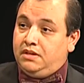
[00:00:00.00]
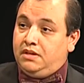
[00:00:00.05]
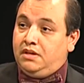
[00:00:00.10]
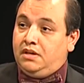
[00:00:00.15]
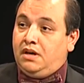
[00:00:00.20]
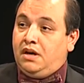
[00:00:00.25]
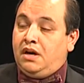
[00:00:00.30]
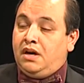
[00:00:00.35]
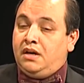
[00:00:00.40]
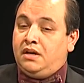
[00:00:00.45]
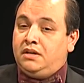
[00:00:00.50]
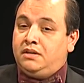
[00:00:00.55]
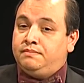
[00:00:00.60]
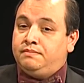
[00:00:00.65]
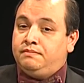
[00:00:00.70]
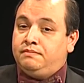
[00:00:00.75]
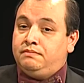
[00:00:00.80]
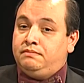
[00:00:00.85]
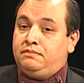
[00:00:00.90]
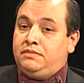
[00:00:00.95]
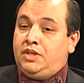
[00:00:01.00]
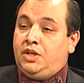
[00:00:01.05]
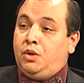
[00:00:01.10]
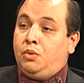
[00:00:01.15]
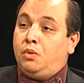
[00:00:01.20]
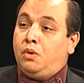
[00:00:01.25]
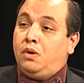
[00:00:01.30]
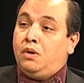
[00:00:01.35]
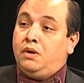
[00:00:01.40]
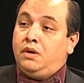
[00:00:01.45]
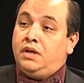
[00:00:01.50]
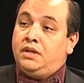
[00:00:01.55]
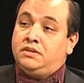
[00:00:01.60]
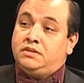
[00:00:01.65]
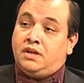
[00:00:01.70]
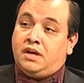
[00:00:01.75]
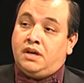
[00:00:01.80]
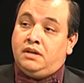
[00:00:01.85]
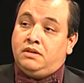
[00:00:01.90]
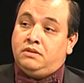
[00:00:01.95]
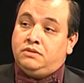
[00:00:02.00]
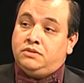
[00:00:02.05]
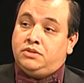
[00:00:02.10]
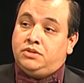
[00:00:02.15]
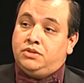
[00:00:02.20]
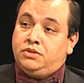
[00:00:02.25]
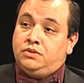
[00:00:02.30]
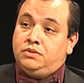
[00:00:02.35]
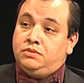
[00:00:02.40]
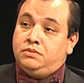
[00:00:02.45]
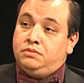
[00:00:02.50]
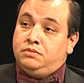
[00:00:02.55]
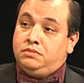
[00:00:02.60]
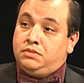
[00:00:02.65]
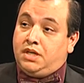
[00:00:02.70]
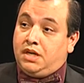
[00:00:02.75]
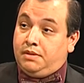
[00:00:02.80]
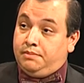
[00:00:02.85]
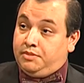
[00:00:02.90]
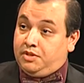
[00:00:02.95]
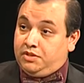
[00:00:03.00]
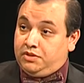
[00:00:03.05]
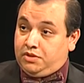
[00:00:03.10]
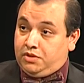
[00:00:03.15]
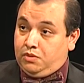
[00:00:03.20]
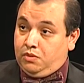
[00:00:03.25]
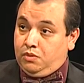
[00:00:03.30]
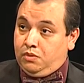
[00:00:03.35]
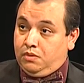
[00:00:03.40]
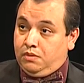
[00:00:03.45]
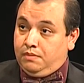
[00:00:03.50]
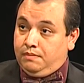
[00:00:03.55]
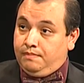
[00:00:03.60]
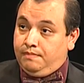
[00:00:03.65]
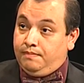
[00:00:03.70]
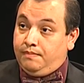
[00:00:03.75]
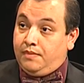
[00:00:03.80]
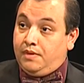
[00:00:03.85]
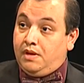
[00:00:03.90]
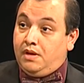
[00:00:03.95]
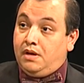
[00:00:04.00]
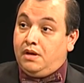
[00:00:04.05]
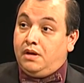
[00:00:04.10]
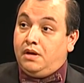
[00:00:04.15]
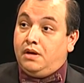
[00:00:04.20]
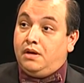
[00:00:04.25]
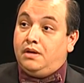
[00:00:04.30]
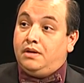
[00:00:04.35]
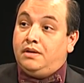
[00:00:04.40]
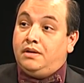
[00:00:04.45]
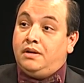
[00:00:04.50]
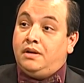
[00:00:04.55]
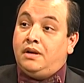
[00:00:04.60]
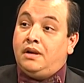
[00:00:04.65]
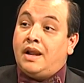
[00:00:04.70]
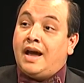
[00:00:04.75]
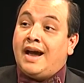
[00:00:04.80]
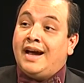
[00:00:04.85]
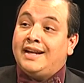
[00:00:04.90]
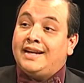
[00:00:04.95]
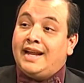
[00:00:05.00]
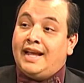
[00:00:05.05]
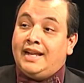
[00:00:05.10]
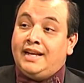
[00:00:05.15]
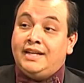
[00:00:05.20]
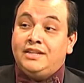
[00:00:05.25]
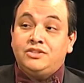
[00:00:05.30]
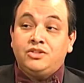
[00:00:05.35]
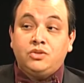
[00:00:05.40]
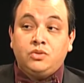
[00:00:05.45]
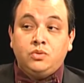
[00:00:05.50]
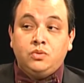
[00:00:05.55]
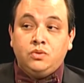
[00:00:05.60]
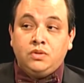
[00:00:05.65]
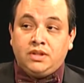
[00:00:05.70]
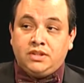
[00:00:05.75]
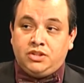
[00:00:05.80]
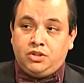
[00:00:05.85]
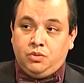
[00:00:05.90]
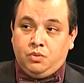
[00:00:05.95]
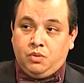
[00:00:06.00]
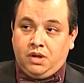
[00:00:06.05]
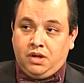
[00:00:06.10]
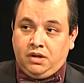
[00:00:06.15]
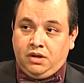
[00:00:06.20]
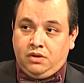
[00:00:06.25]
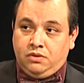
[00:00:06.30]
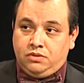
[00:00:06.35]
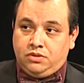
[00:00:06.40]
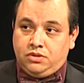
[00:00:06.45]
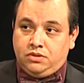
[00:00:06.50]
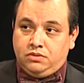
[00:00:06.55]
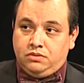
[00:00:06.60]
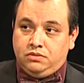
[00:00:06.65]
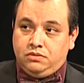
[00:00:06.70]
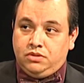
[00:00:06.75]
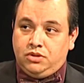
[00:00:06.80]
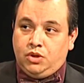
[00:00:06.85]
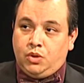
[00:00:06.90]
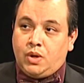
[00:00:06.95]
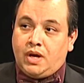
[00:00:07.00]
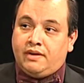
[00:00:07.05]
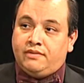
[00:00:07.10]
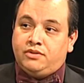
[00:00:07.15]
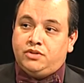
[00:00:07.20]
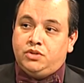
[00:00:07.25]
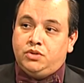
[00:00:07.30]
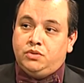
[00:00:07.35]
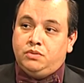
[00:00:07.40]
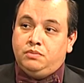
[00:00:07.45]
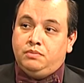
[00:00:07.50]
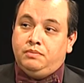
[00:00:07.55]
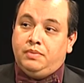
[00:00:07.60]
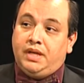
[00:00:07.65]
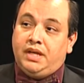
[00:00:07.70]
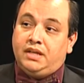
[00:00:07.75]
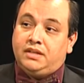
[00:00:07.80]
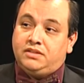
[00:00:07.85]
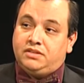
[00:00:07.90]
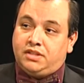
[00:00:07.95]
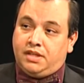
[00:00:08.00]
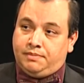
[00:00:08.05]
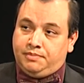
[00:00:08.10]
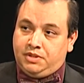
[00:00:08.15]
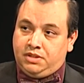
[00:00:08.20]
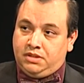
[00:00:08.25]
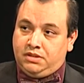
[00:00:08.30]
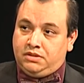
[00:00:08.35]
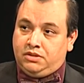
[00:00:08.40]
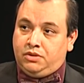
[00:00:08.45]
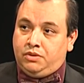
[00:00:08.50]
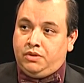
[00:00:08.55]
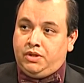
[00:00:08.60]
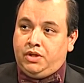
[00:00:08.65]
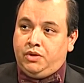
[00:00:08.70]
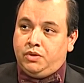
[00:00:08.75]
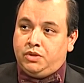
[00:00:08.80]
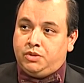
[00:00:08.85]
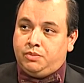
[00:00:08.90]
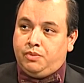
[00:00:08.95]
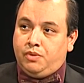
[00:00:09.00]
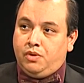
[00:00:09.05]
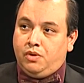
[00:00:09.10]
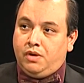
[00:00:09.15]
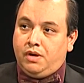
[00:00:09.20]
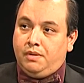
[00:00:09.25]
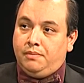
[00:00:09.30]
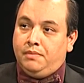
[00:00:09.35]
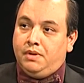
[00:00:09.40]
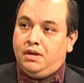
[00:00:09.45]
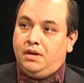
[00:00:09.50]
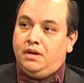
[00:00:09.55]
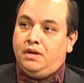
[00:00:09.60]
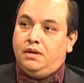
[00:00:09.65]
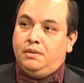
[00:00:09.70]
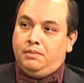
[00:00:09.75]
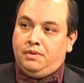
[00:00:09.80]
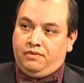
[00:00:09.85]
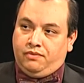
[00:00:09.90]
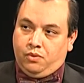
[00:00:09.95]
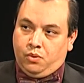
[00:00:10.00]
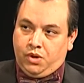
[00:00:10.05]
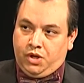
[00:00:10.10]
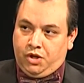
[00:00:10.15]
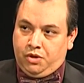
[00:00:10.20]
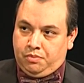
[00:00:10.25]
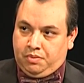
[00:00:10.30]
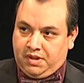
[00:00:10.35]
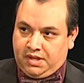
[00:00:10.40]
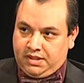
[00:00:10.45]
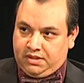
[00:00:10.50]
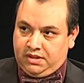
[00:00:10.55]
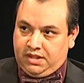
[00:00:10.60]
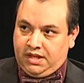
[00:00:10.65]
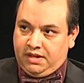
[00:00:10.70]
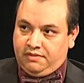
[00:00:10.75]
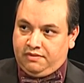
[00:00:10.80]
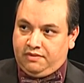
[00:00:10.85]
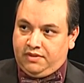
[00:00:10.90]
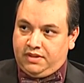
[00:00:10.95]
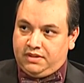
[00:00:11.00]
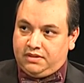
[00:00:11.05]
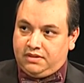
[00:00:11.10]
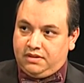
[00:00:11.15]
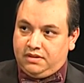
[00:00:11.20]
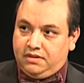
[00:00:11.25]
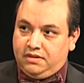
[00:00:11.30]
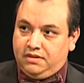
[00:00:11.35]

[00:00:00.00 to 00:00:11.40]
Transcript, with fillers: Okay. Uh, you are entitled to come to school. Mm -hmm. Not any school that you want to go to you have to be accepted into a U.S. program mm -hmm. before you apply to the F visa.